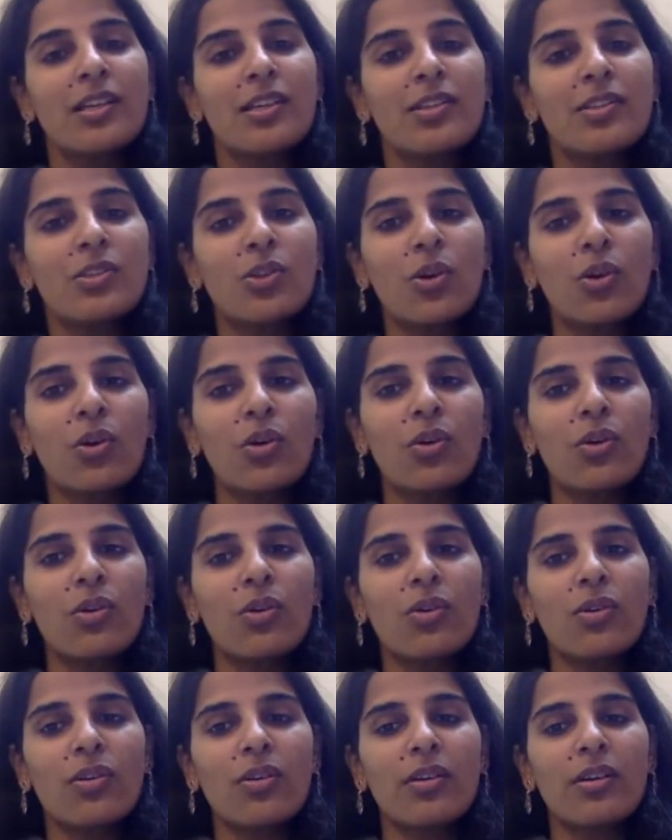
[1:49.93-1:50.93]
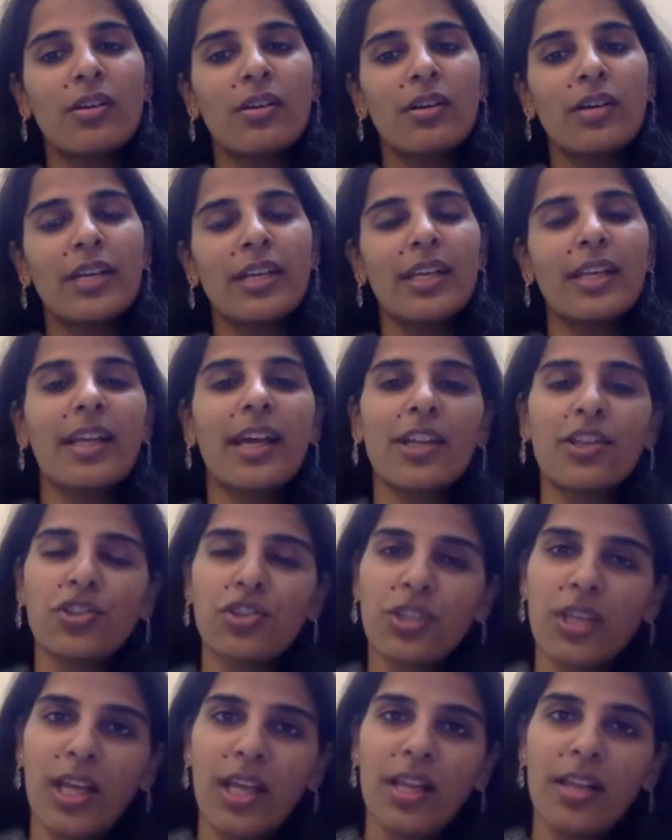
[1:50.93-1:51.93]
So, in a
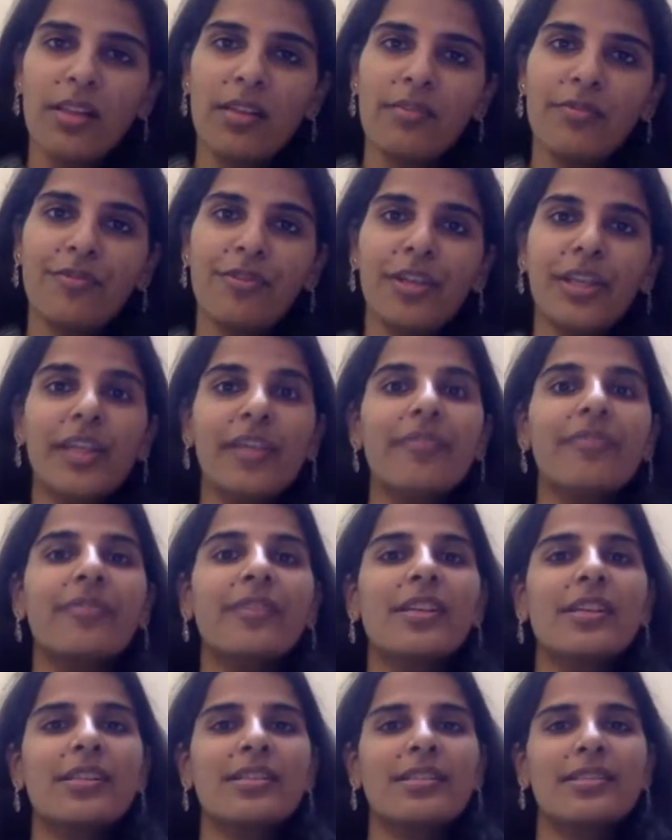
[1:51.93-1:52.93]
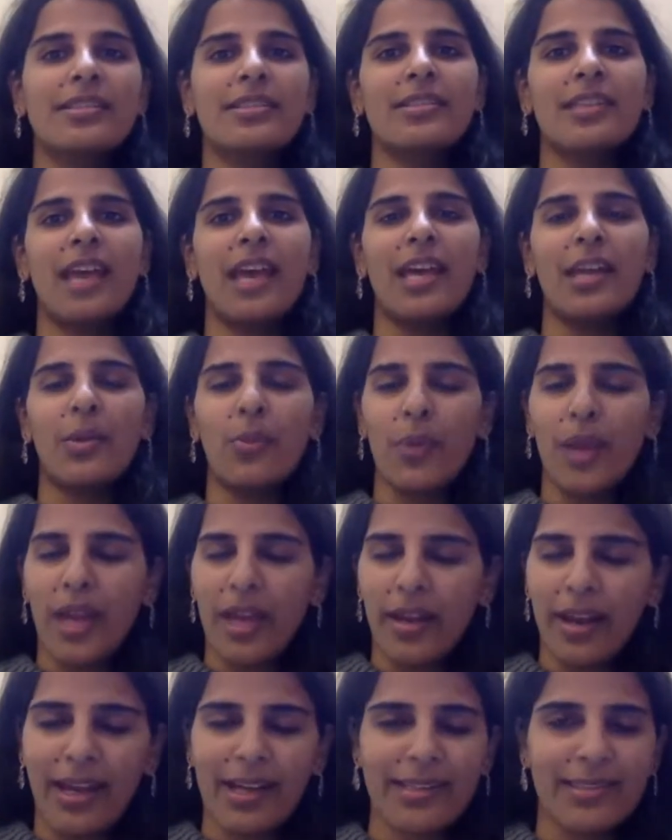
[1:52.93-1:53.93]
nutshell, forgiveness and
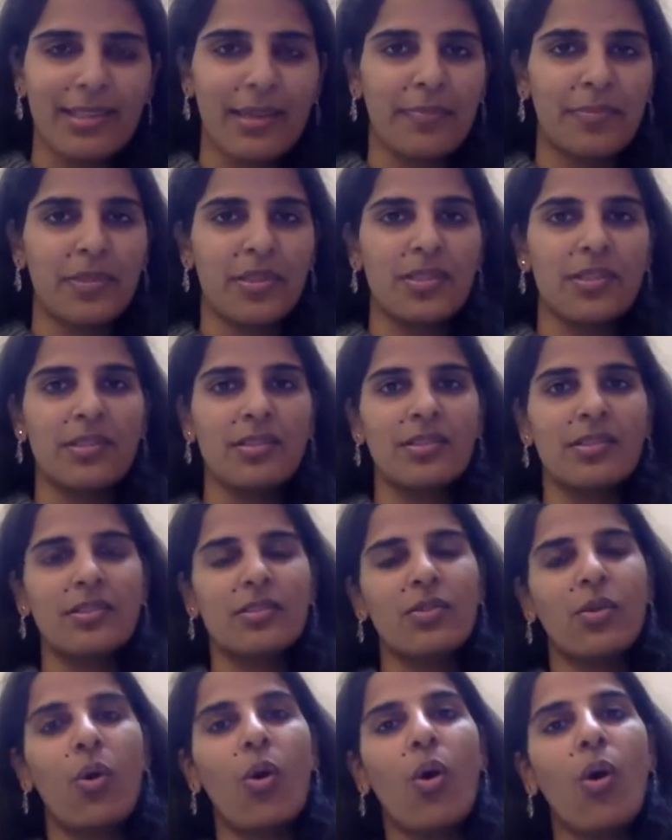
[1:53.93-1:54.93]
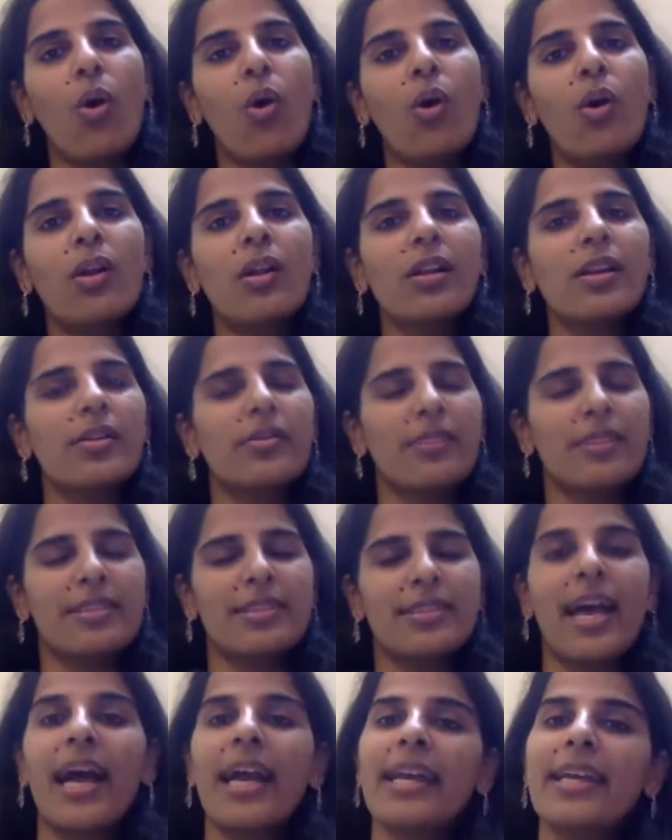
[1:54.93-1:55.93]
aware acceptance all
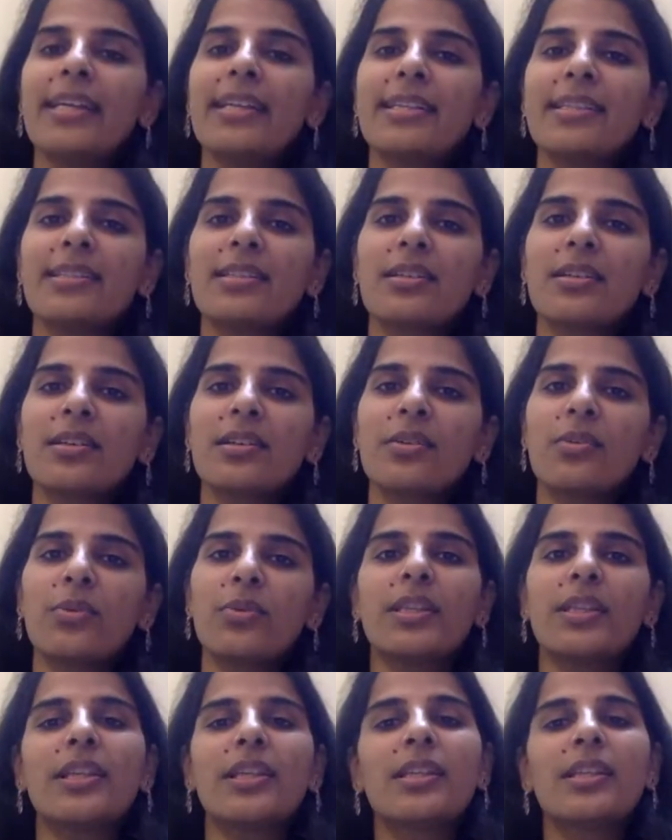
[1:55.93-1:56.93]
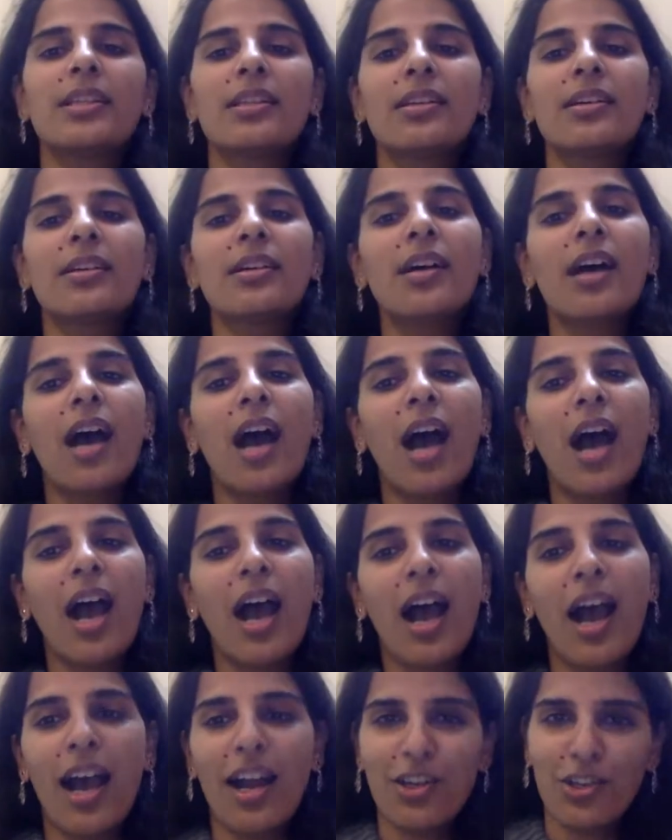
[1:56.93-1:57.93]
resides within the
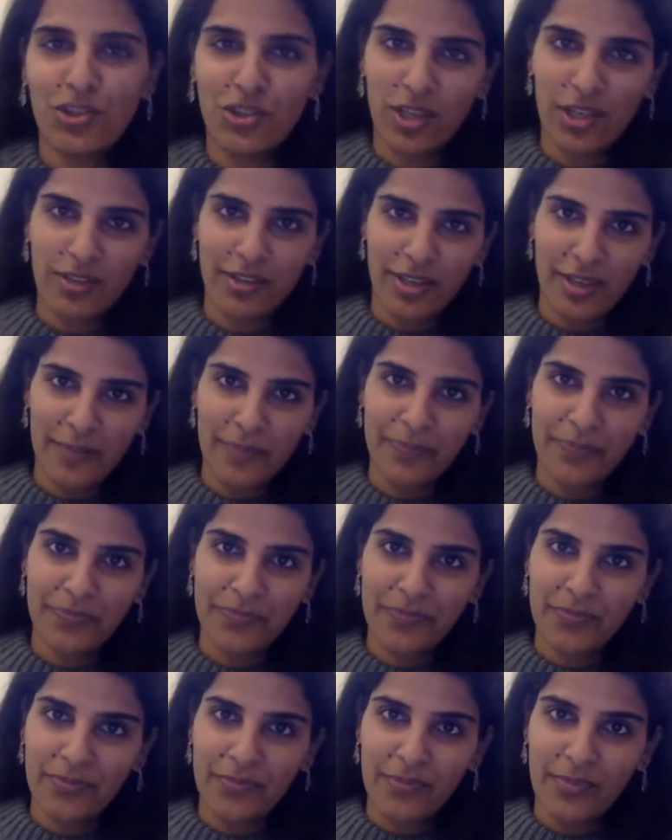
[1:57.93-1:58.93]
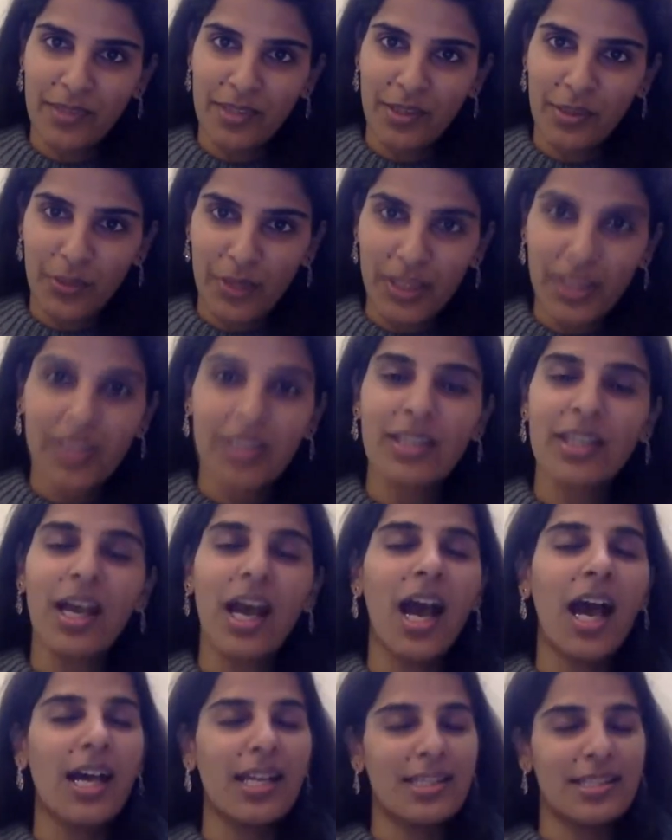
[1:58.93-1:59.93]
heart chakra, okay, the
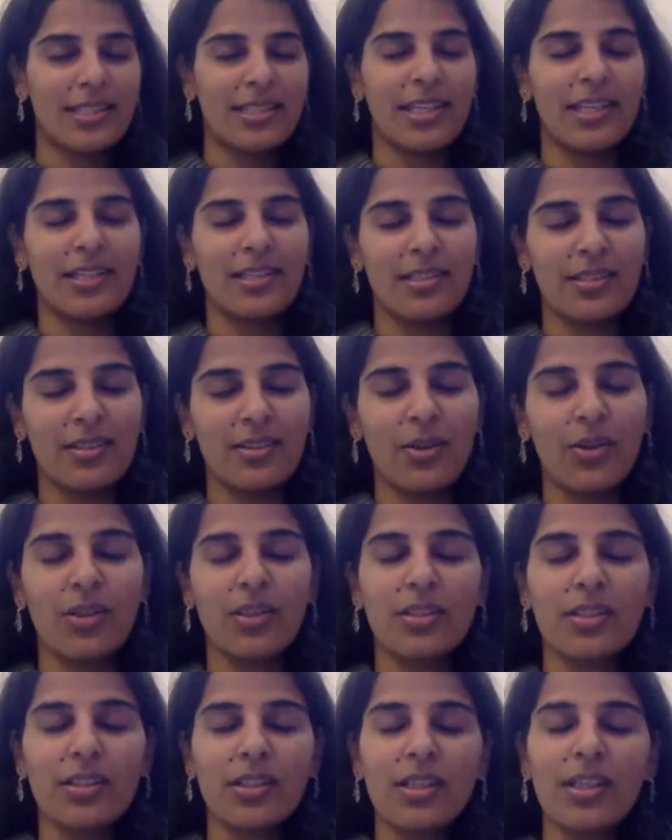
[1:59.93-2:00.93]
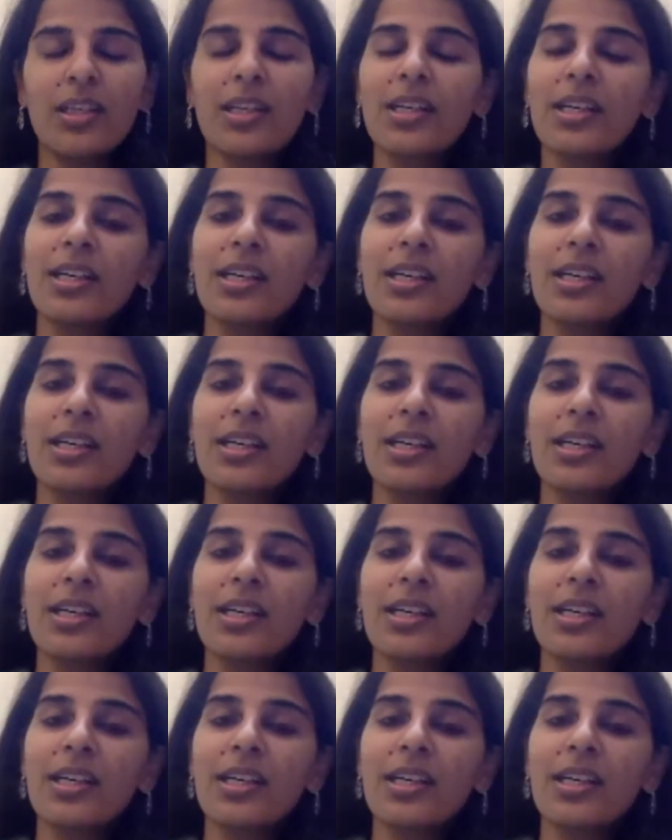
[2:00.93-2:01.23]
heart center or the